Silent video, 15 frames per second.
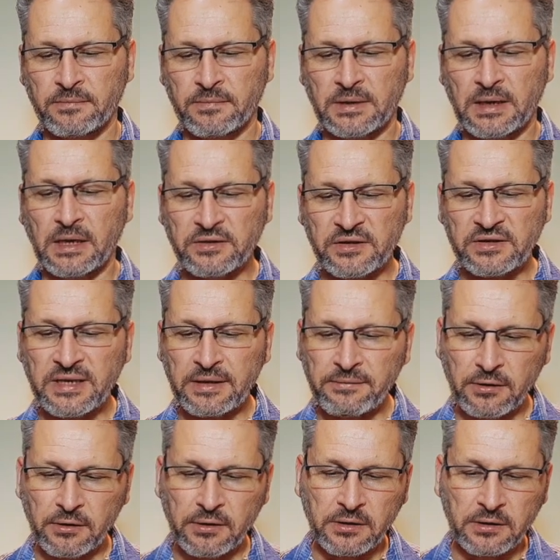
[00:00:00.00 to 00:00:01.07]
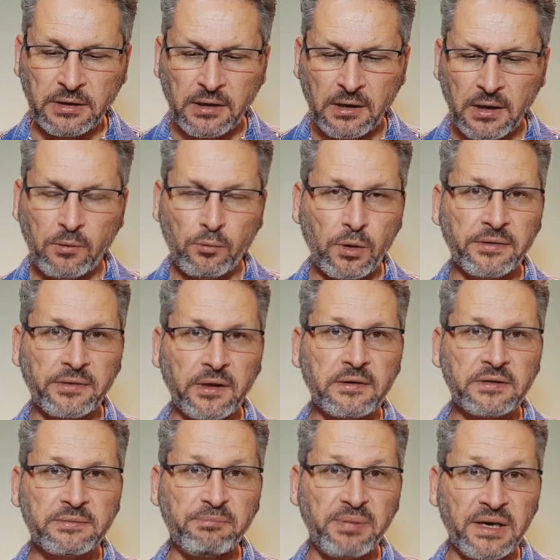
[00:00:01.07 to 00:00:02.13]
And just have a look at what
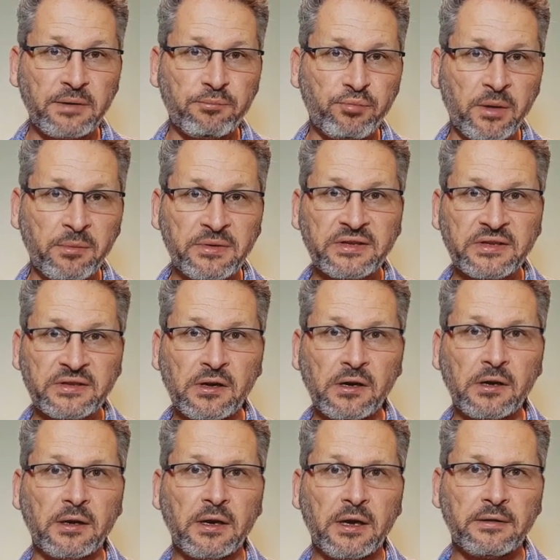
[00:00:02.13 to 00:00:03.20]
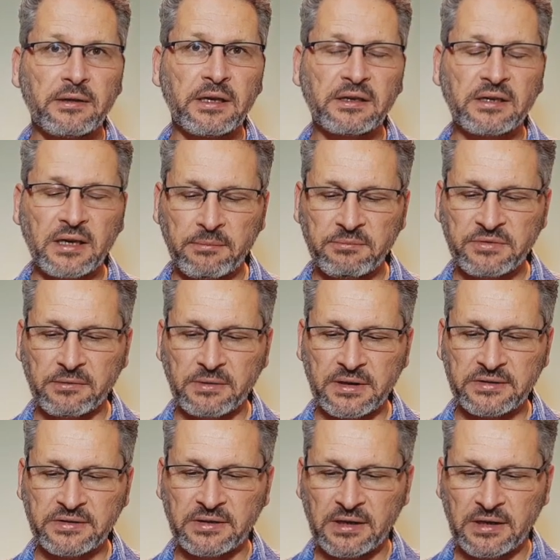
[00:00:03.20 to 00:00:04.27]
those better promises are that come to
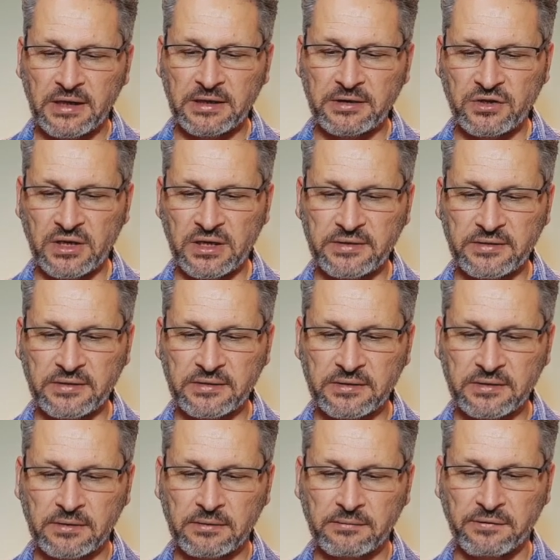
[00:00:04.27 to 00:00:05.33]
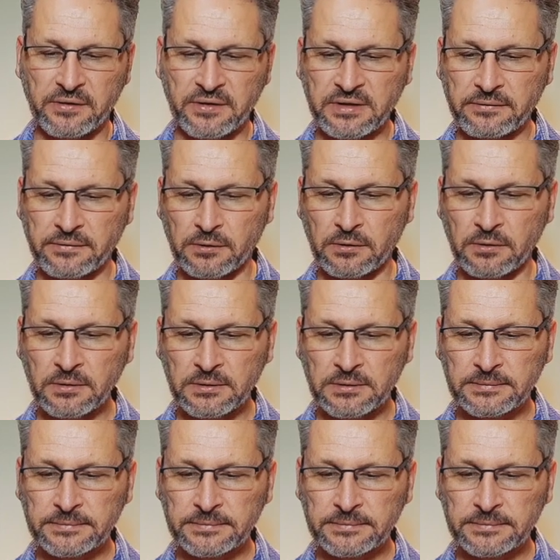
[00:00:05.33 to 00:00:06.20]
us in Jesus. First of all,